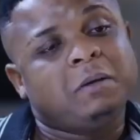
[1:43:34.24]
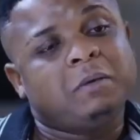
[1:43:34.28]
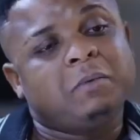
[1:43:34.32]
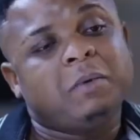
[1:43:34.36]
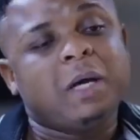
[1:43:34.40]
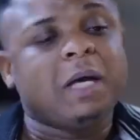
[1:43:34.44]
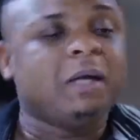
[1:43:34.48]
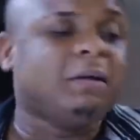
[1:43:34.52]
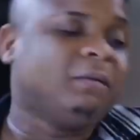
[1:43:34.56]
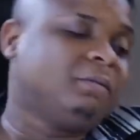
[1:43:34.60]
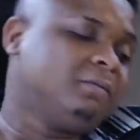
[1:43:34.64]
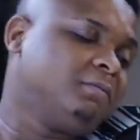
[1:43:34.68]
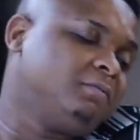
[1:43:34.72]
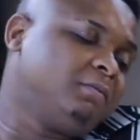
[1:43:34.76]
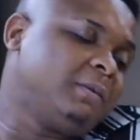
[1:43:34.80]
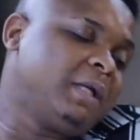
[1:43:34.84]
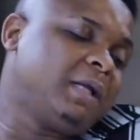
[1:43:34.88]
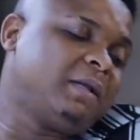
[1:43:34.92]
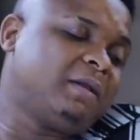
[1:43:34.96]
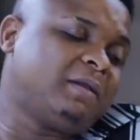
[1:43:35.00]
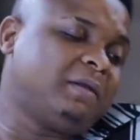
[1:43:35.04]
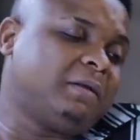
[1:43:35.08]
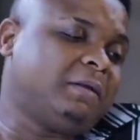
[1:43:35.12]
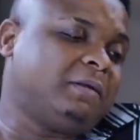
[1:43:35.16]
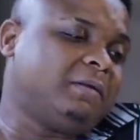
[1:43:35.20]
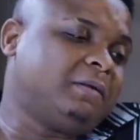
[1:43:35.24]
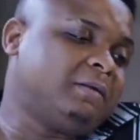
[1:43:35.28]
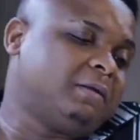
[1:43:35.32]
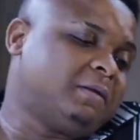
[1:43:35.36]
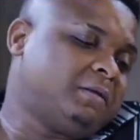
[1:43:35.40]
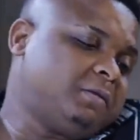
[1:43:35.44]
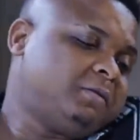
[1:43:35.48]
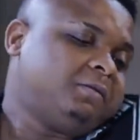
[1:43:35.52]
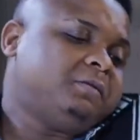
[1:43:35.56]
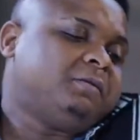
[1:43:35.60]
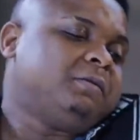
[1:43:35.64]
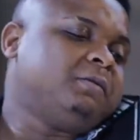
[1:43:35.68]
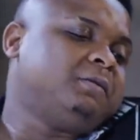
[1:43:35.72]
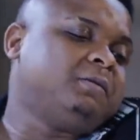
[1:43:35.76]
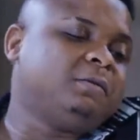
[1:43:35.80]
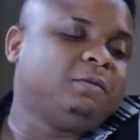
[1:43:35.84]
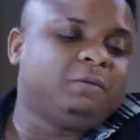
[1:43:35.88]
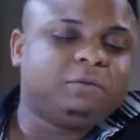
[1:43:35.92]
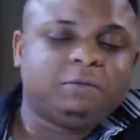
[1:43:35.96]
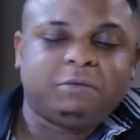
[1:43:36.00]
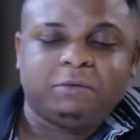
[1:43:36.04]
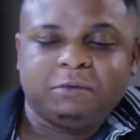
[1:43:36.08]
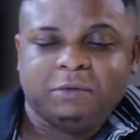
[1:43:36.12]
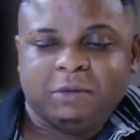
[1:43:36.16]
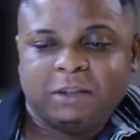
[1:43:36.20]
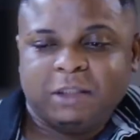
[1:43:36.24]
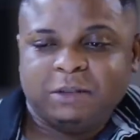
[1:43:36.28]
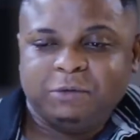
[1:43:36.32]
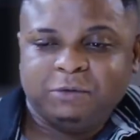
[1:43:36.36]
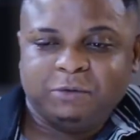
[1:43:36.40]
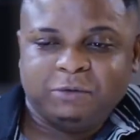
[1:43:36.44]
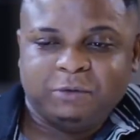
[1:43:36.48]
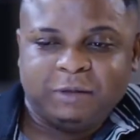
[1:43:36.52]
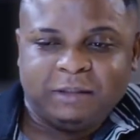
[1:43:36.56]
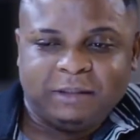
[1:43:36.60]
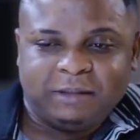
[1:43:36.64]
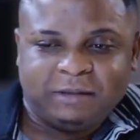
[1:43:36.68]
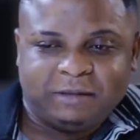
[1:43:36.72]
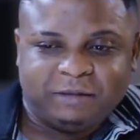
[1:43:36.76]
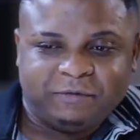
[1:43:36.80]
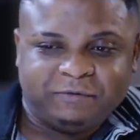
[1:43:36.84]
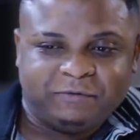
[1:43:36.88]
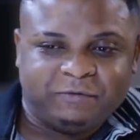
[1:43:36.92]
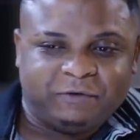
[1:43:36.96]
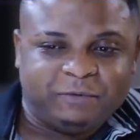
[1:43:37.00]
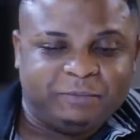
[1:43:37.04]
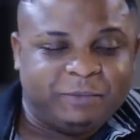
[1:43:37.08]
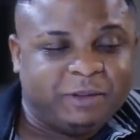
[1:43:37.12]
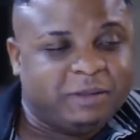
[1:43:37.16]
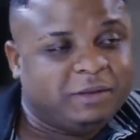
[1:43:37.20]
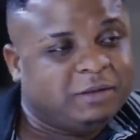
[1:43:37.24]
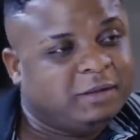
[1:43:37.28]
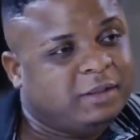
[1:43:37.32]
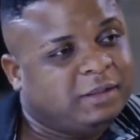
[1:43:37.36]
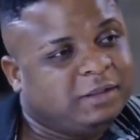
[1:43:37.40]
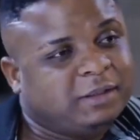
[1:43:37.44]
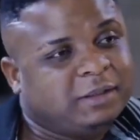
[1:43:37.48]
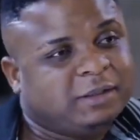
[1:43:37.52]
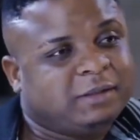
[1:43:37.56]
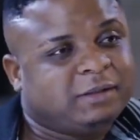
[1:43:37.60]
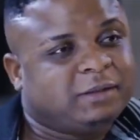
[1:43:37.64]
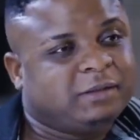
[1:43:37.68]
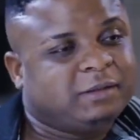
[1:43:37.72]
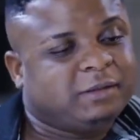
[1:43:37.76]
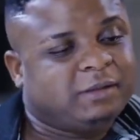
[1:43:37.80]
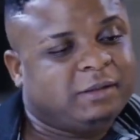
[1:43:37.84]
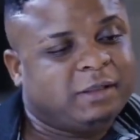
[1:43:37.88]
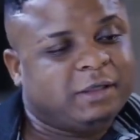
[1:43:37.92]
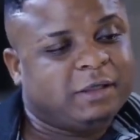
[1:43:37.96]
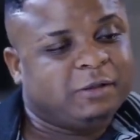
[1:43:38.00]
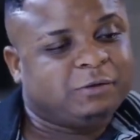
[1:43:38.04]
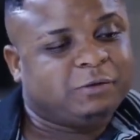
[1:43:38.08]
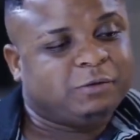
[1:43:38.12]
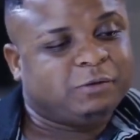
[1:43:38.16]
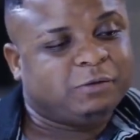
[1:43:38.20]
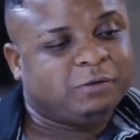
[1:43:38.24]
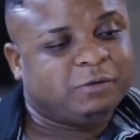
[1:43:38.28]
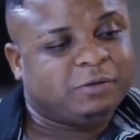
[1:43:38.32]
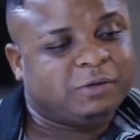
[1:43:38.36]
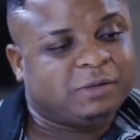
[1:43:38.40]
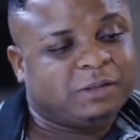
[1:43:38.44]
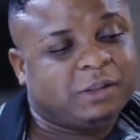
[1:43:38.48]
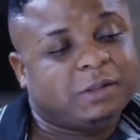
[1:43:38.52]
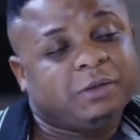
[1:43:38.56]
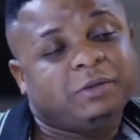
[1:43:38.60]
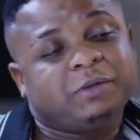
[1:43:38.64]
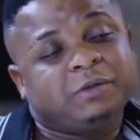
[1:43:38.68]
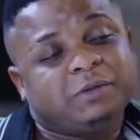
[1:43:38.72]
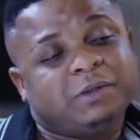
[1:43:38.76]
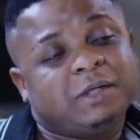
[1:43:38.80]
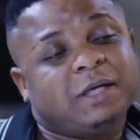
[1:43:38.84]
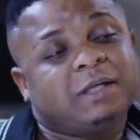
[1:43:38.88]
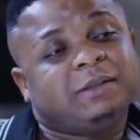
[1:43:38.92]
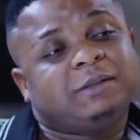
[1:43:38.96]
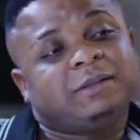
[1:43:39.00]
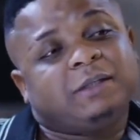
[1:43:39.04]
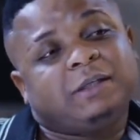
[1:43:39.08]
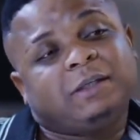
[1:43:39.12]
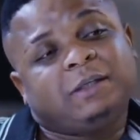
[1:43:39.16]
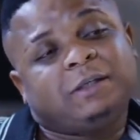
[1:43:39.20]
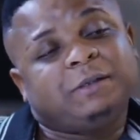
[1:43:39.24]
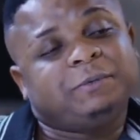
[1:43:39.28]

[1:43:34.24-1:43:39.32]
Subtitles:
Well, nothing. You can't do anything for me. I'm just here to tell you that